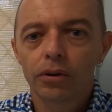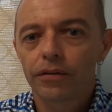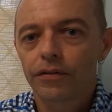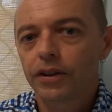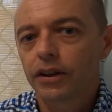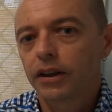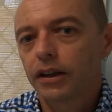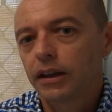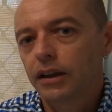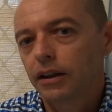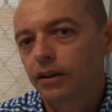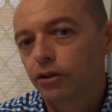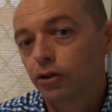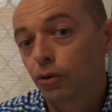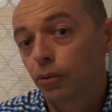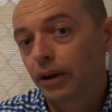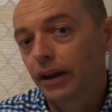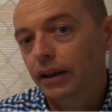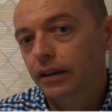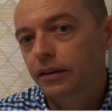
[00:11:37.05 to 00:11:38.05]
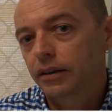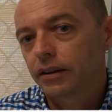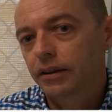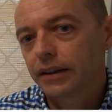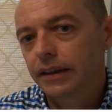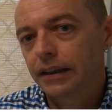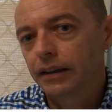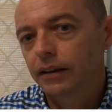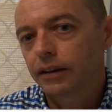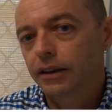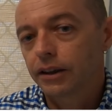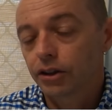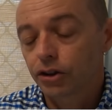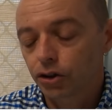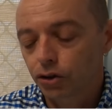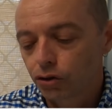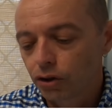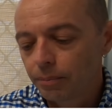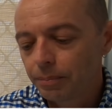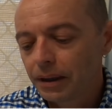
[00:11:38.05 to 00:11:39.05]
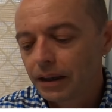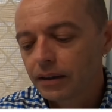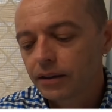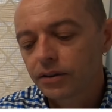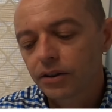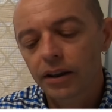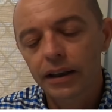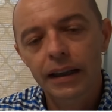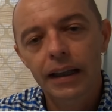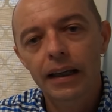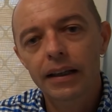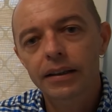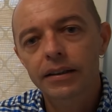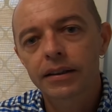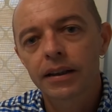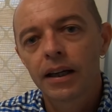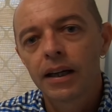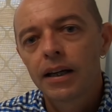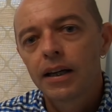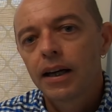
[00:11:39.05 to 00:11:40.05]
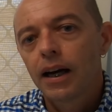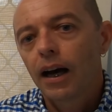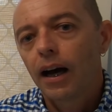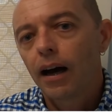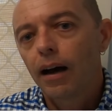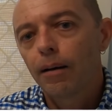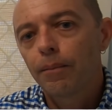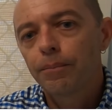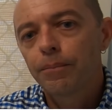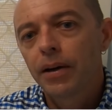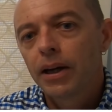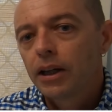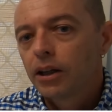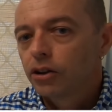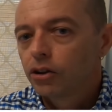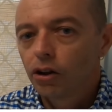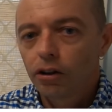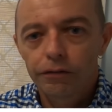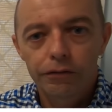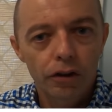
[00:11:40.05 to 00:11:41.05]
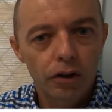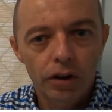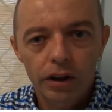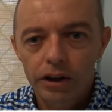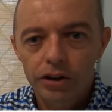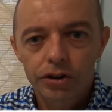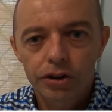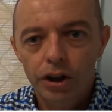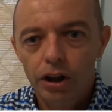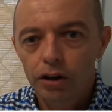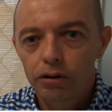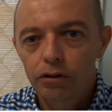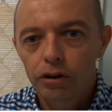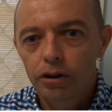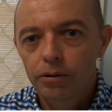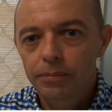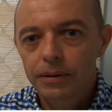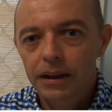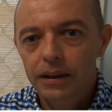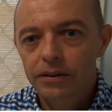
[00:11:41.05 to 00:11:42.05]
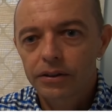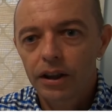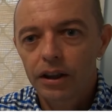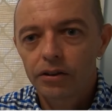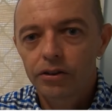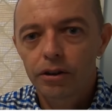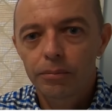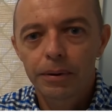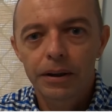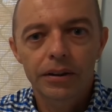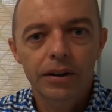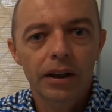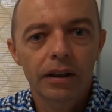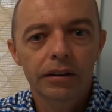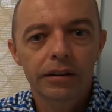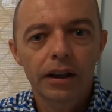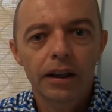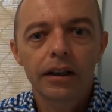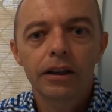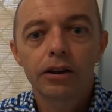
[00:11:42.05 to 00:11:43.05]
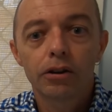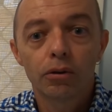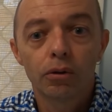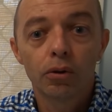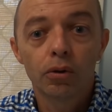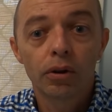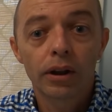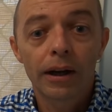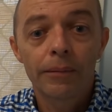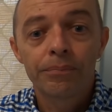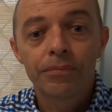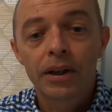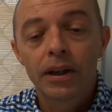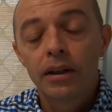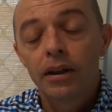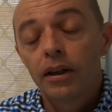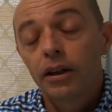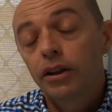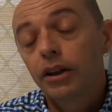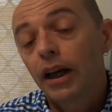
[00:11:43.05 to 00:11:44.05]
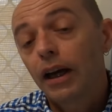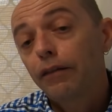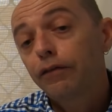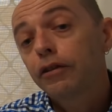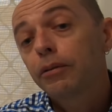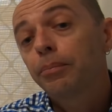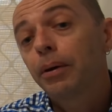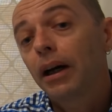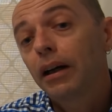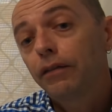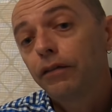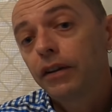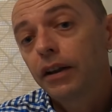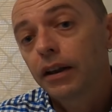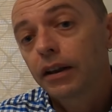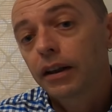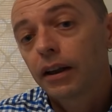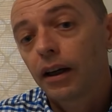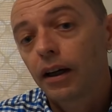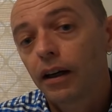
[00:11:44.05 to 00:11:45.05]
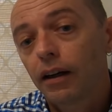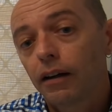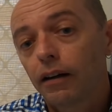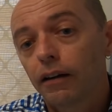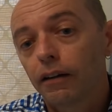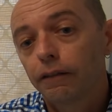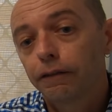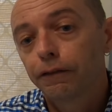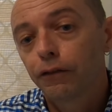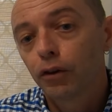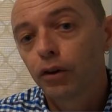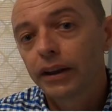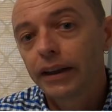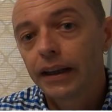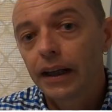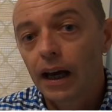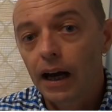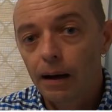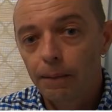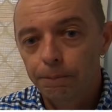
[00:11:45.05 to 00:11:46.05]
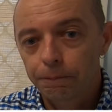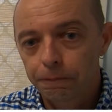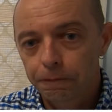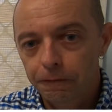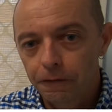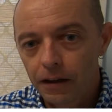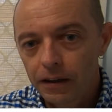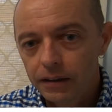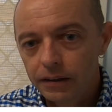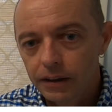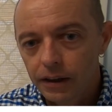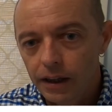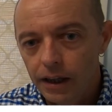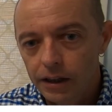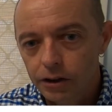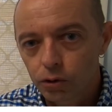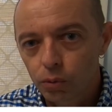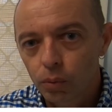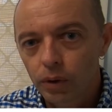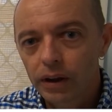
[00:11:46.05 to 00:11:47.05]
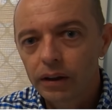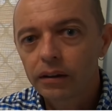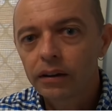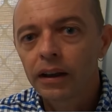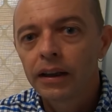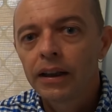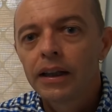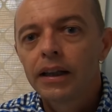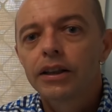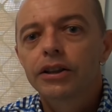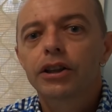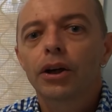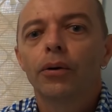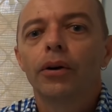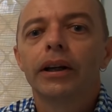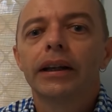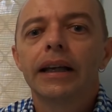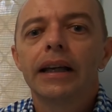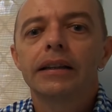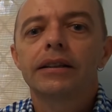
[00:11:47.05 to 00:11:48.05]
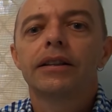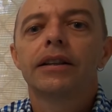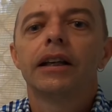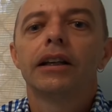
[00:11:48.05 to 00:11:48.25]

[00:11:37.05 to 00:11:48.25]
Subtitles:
of the direct dealer distributors, I guess. Not via showrooms, etc., but they'll take your order. You have to pay for your car fully up front as well. So I guess they're